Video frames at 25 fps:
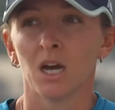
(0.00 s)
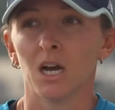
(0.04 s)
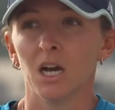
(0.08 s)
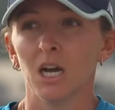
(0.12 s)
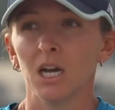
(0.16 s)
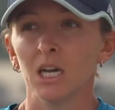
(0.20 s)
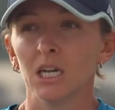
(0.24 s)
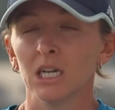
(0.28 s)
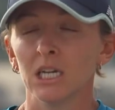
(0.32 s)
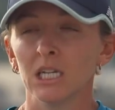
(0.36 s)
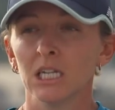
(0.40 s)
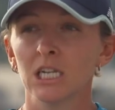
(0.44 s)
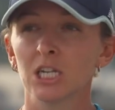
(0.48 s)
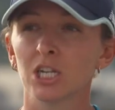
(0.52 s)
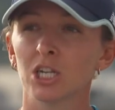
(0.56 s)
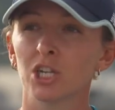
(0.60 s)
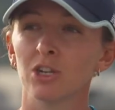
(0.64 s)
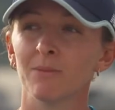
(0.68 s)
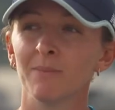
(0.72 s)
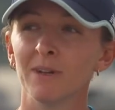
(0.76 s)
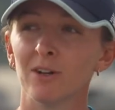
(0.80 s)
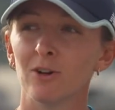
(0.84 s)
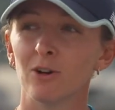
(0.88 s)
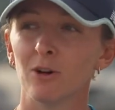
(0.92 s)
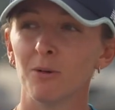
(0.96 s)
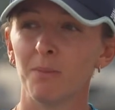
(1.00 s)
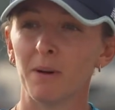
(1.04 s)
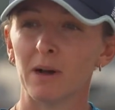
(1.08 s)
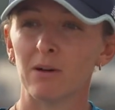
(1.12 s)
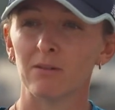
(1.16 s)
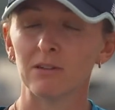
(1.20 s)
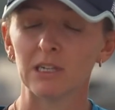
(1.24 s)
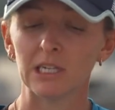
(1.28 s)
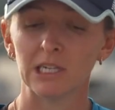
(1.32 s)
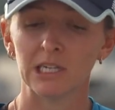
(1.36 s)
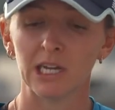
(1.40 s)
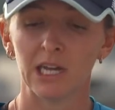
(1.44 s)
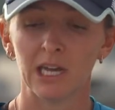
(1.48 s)
Uh, to sum it up, I
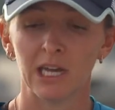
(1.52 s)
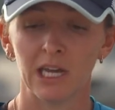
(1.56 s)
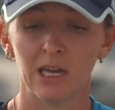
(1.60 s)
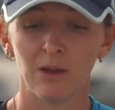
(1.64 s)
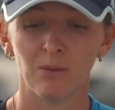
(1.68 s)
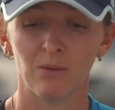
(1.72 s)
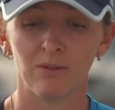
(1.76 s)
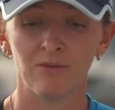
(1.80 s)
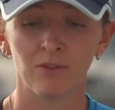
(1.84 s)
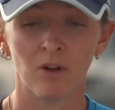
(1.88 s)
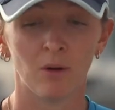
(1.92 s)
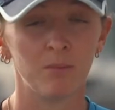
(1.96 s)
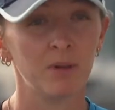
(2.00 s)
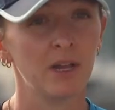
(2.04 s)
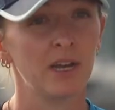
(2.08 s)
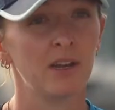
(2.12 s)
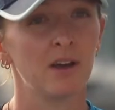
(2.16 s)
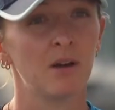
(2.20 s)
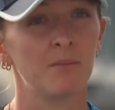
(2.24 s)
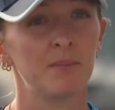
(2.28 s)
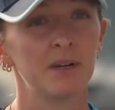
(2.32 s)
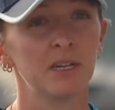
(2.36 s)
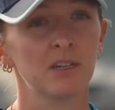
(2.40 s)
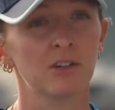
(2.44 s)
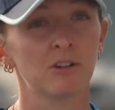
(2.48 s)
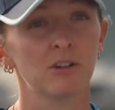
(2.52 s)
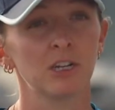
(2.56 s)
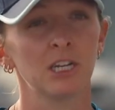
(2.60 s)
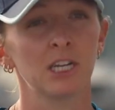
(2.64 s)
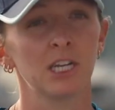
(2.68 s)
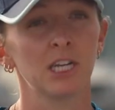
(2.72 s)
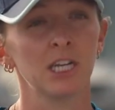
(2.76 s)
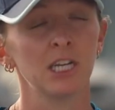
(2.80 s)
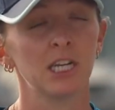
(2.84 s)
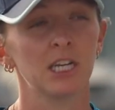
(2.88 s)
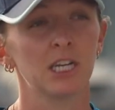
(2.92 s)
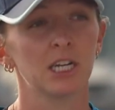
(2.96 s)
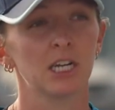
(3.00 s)
would say we've not played our best
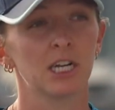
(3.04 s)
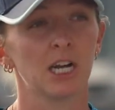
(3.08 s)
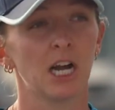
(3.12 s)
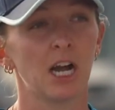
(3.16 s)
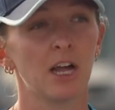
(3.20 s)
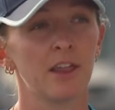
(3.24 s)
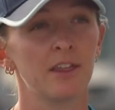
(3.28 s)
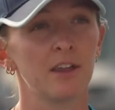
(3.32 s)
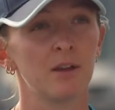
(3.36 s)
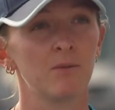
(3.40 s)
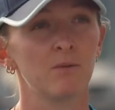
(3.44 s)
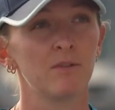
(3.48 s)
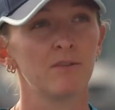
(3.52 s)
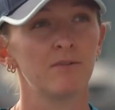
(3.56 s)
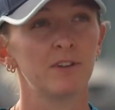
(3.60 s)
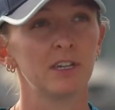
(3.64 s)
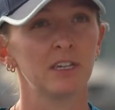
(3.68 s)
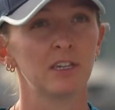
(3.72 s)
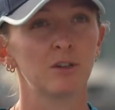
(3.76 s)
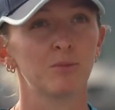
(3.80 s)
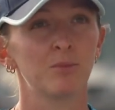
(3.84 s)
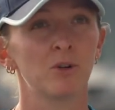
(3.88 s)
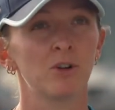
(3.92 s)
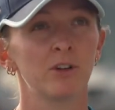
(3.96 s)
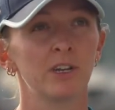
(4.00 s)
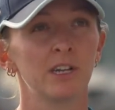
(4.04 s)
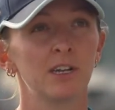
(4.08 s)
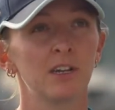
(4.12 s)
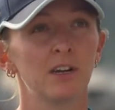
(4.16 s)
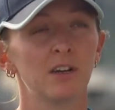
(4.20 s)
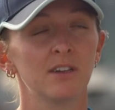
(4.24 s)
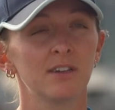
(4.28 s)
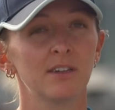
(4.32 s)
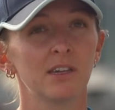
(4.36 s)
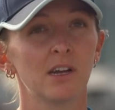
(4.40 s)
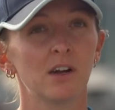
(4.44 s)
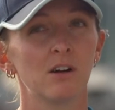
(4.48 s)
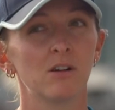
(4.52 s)
cricket. I think we've disappointed
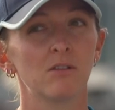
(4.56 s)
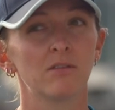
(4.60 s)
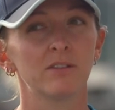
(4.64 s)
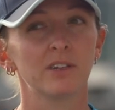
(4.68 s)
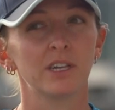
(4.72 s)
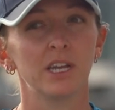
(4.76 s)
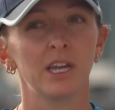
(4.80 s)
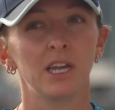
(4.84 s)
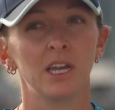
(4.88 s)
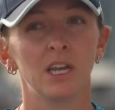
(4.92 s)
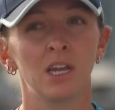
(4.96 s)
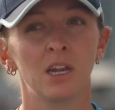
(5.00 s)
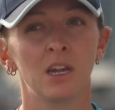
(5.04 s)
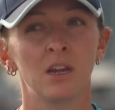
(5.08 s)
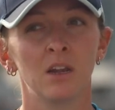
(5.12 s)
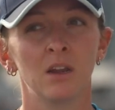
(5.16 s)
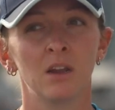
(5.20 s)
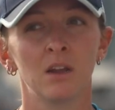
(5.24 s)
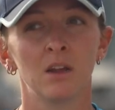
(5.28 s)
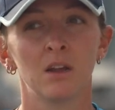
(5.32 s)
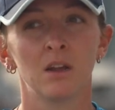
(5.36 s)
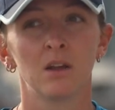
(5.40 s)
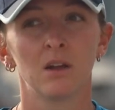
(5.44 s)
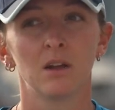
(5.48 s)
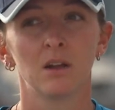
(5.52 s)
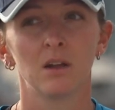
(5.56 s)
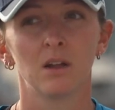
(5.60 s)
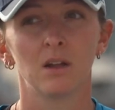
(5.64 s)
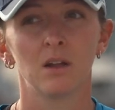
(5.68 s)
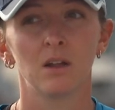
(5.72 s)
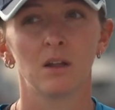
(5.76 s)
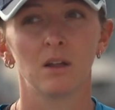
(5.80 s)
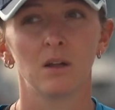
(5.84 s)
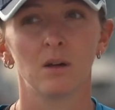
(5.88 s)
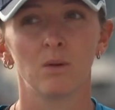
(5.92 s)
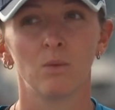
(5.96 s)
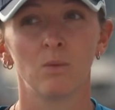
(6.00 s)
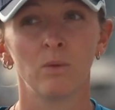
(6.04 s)
ourselves in
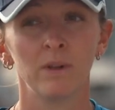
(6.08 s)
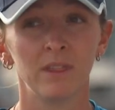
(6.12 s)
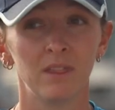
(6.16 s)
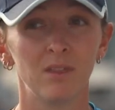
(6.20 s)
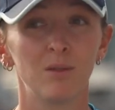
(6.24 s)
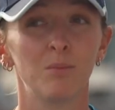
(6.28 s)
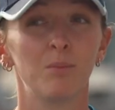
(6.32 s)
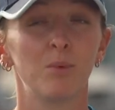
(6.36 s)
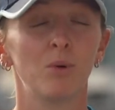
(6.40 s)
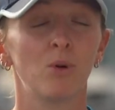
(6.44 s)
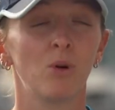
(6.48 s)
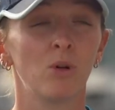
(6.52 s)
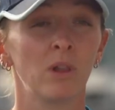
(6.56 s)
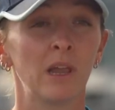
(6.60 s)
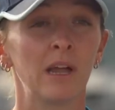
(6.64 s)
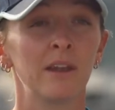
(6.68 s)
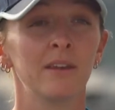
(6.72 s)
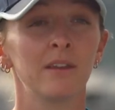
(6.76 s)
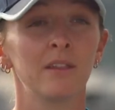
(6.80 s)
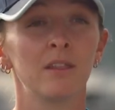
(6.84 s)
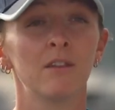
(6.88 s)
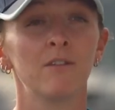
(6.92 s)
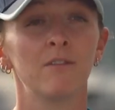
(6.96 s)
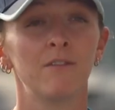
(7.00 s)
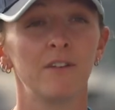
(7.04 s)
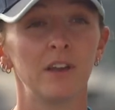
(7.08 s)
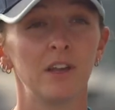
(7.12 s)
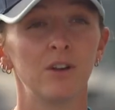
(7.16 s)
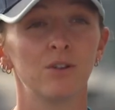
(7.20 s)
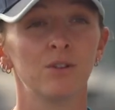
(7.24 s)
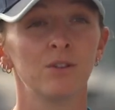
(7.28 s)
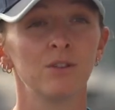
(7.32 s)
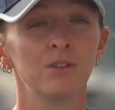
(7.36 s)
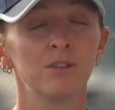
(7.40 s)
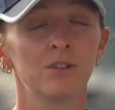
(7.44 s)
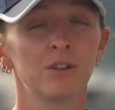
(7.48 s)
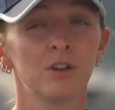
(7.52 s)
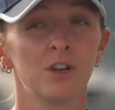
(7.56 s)
with the ball and in the
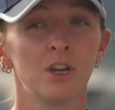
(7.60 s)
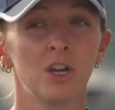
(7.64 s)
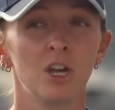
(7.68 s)
field.